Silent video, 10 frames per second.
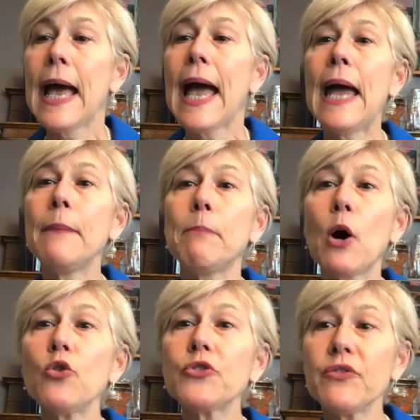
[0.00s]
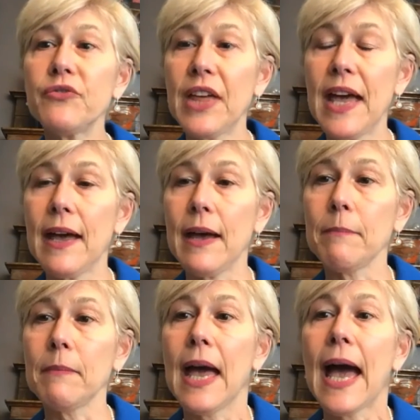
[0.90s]
And both of
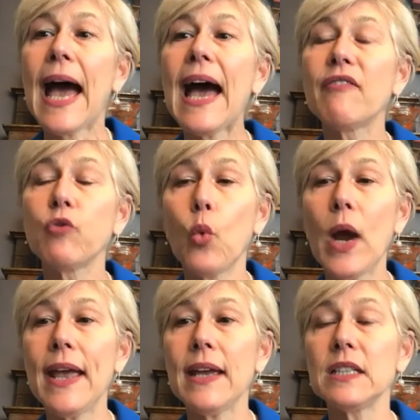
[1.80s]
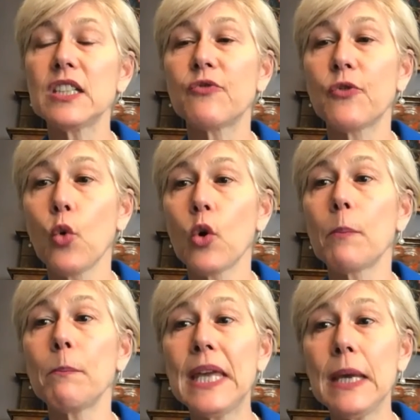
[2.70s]
them have ways
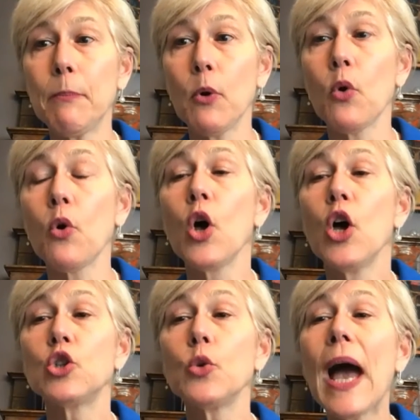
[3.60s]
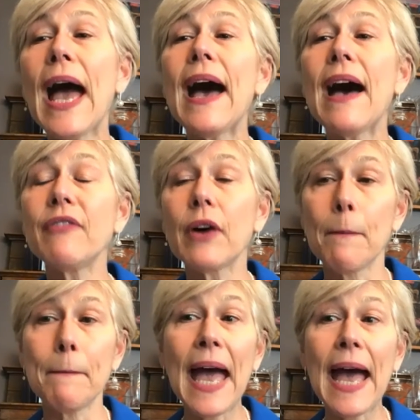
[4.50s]
for people to have a
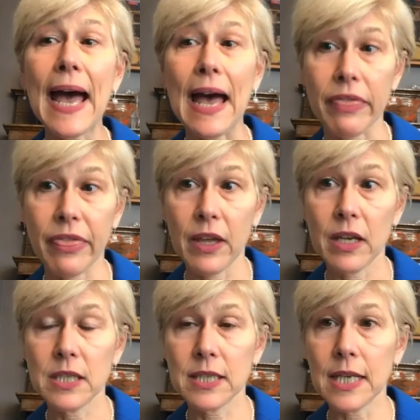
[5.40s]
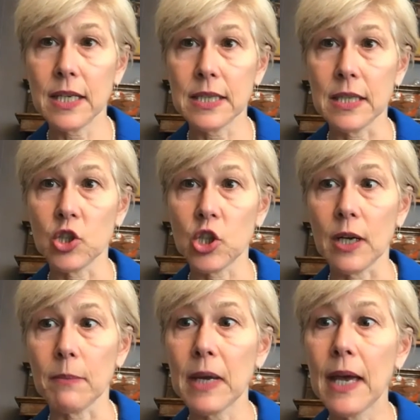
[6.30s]
path to
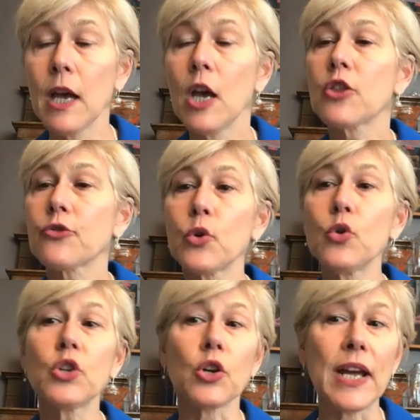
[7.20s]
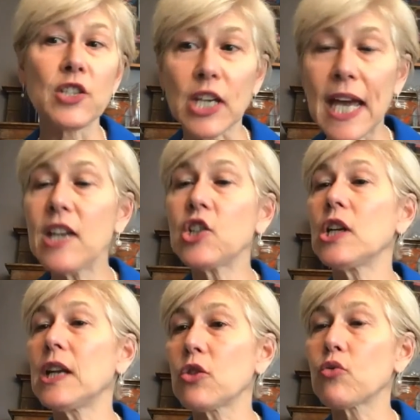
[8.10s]
citizenship through their
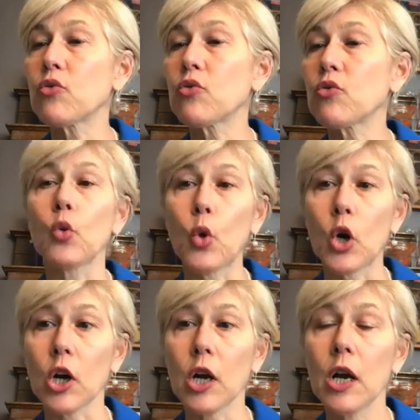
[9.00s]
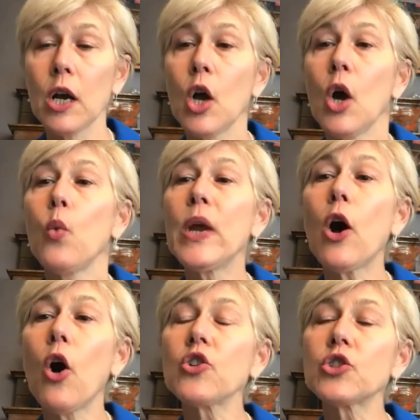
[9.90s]
education and through their work. We
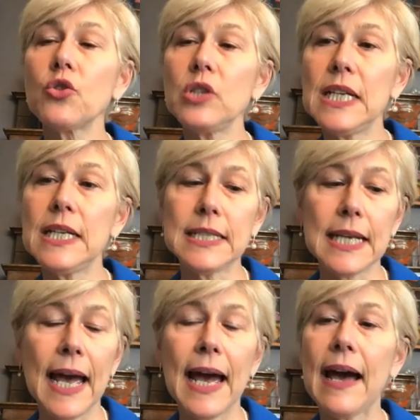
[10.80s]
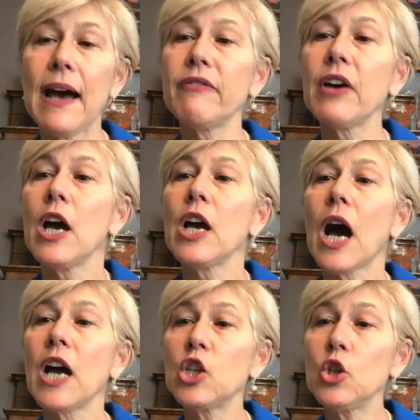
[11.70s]
also need to have
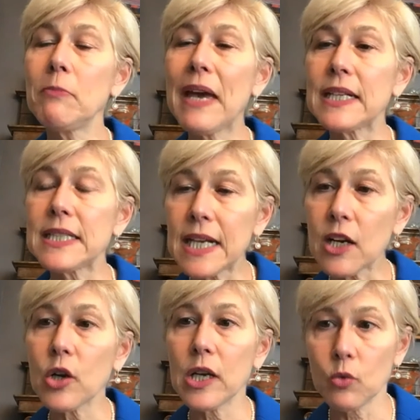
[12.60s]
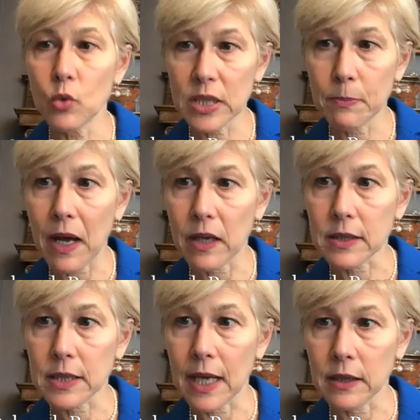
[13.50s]
a humanitarian
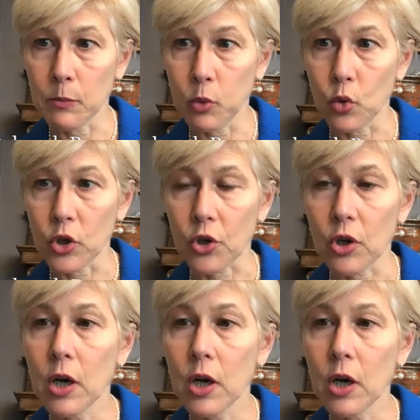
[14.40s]
response at the border.